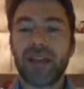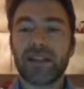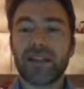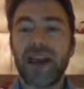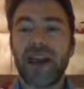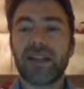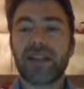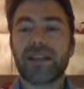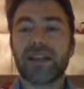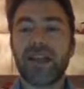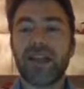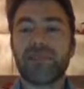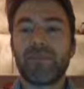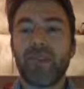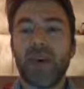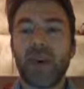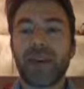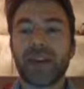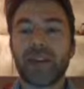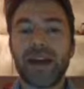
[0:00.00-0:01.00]
as Einstein
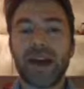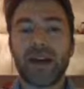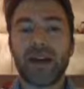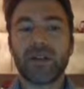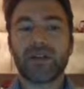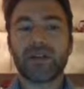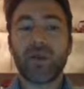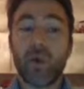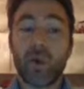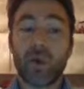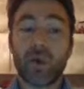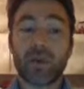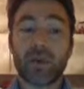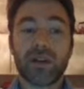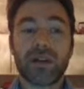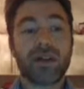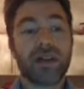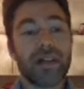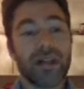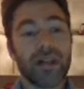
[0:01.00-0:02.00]
pointed out,
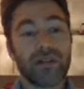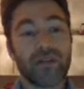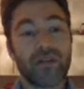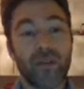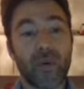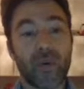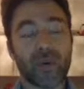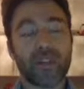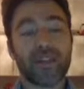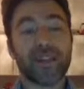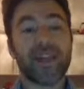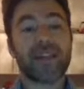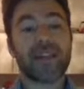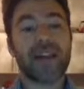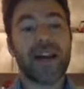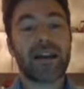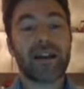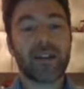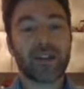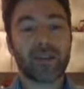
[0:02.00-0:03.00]
or an inner force as
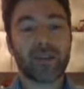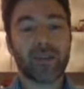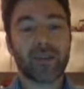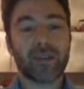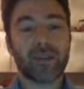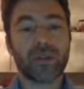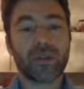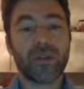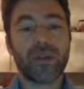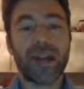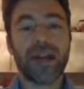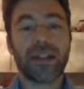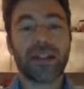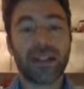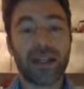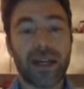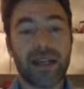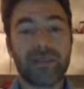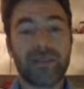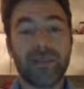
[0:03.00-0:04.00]
Aristotle and
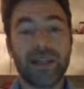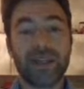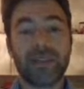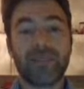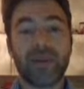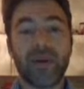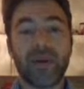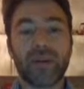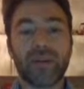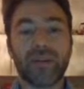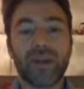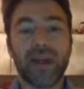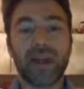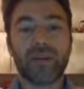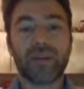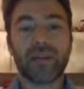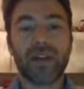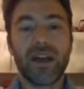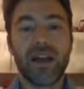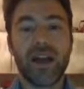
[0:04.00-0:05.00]
Leibniz pointed
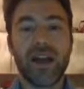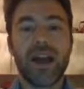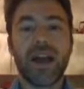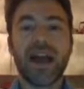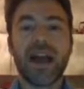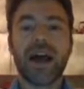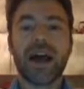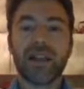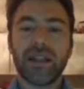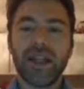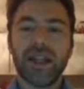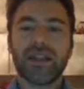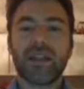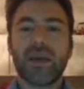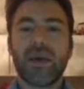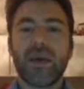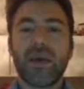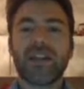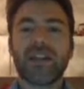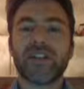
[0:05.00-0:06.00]
out. A later
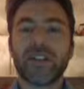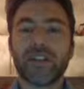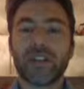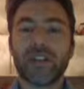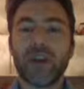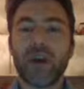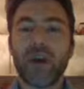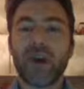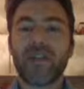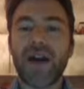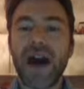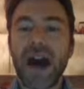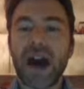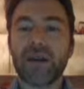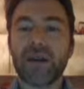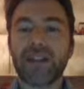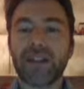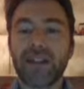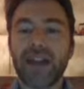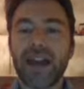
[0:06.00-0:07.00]
question of
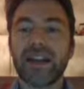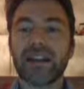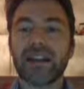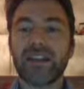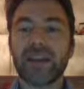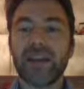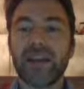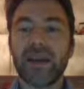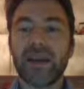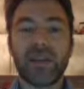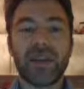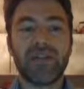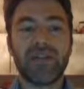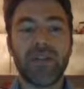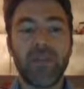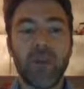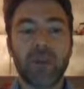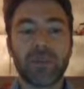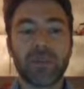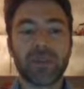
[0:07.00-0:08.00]
how that energy can be
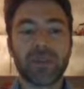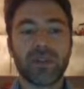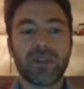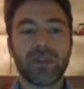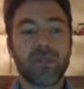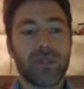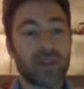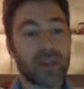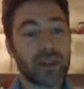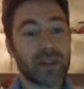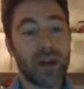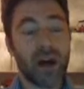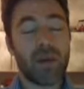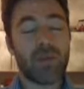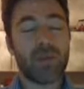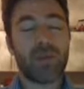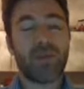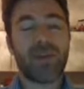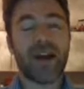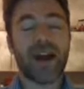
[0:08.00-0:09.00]
formed, for
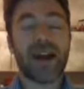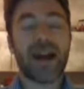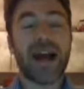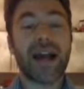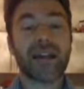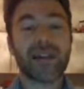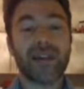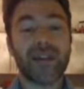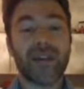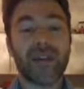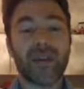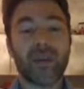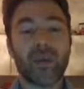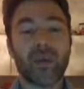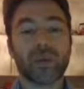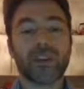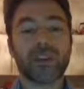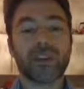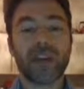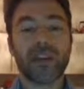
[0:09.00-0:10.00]
example via idea
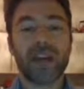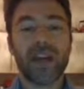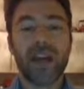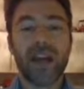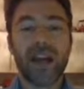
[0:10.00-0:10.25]
thoughts,